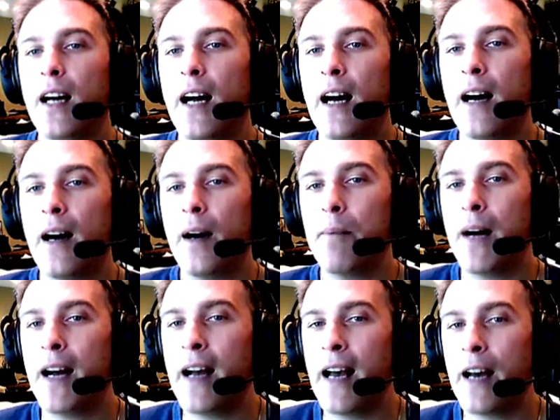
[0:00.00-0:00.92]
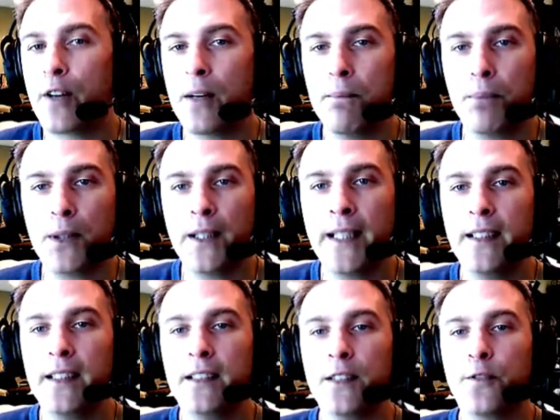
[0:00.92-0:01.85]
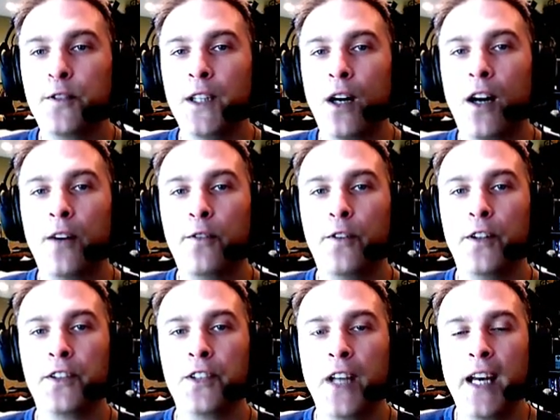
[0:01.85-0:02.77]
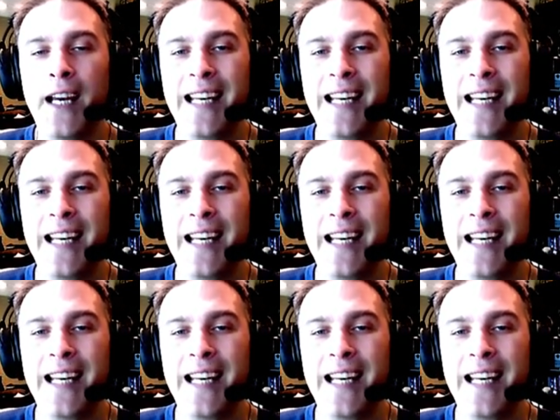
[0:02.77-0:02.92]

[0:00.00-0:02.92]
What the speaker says: have completely different offers,